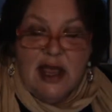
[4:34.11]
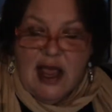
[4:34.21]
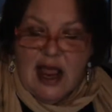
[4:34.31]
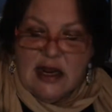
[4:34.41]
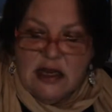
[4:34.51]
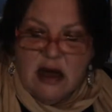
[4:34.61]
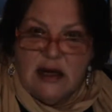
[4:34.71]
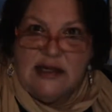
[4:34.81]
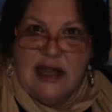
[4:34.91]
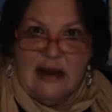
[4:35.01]
had gone
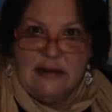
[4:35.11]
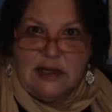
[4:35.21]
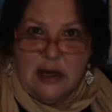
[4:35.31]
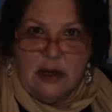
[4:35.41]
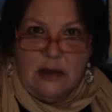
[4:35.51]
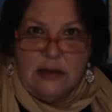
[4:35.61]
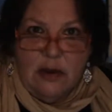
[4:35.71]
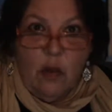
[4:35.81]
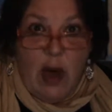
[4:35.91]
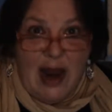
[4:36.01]
down to cold
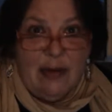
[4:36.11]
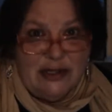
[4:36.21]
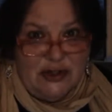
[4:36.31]
while I was